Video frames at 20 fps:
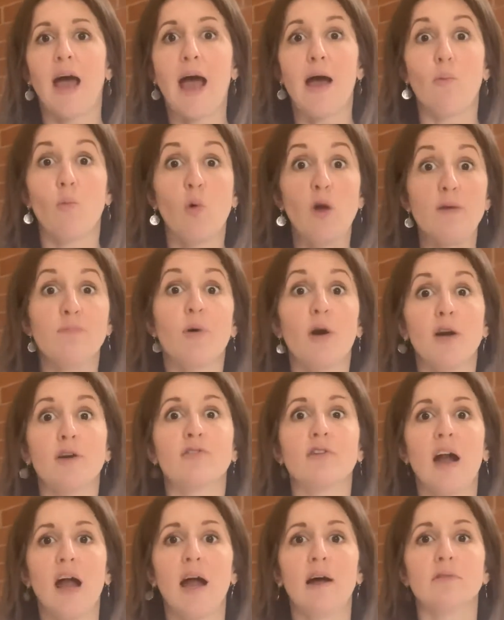we broke
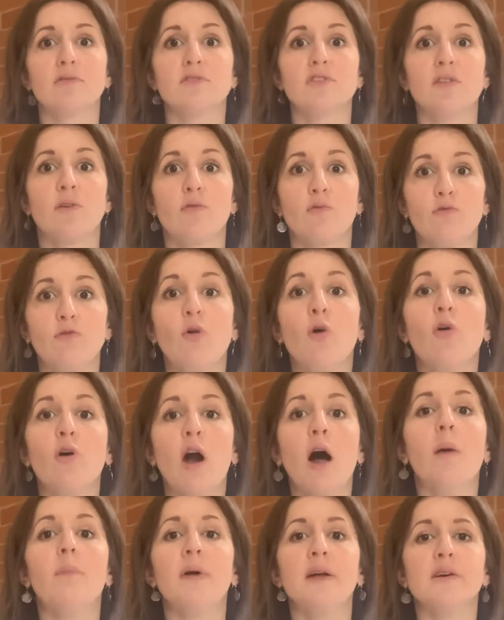ground for
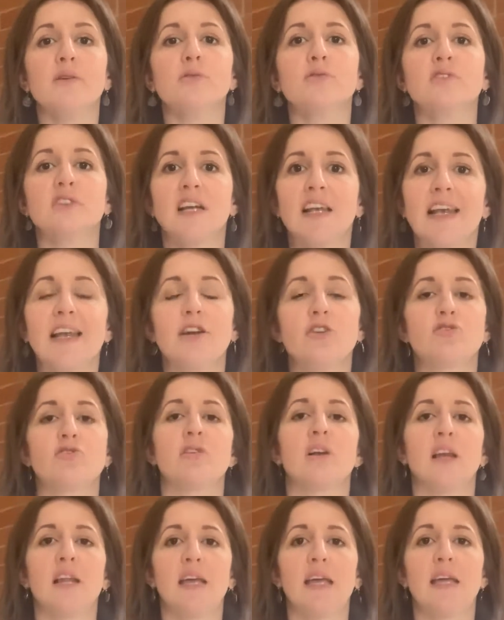our build
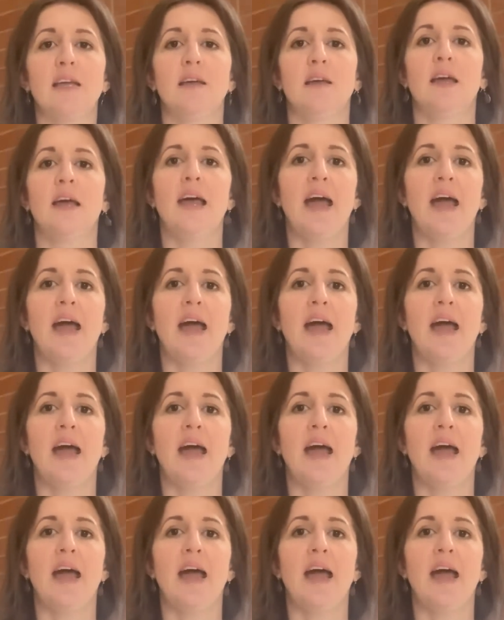literally